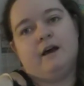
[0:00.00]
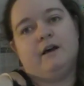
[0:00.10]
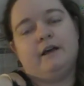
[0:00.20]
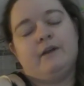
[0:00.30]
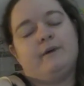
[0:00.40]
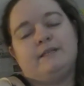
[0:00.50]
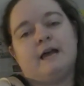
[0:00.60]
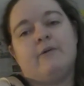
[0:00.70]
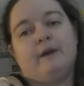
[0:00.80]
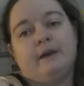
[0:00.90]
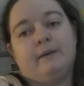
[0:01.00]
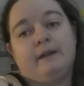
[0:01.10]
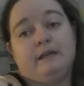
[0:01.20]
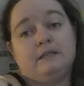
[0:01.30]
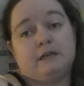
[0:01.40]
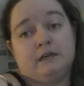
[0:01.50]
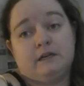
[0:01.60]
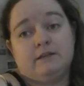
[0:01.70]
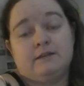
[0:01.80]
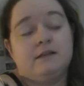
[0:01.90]
Anyways, I recommend these
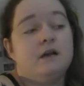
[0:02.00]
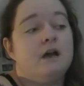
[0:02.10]
hooks.